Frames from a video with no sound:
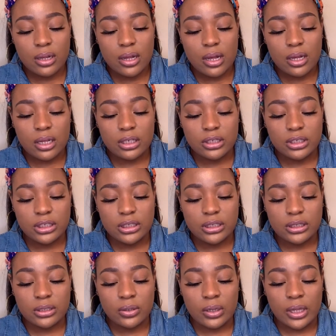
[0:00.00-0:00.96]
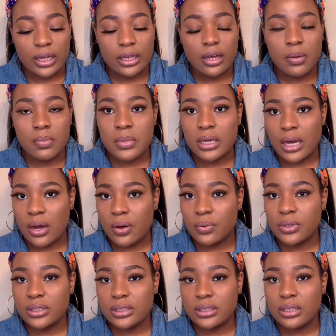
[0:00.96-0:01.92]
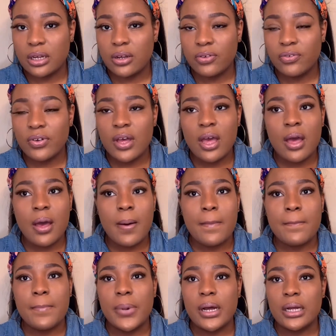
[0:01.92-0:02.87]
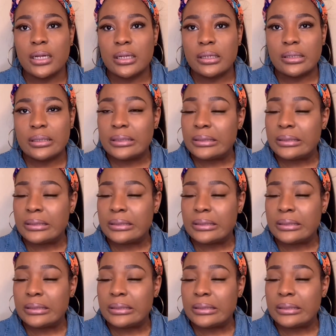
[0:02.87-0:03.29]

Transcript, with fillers: because she's still like coming out with stuff but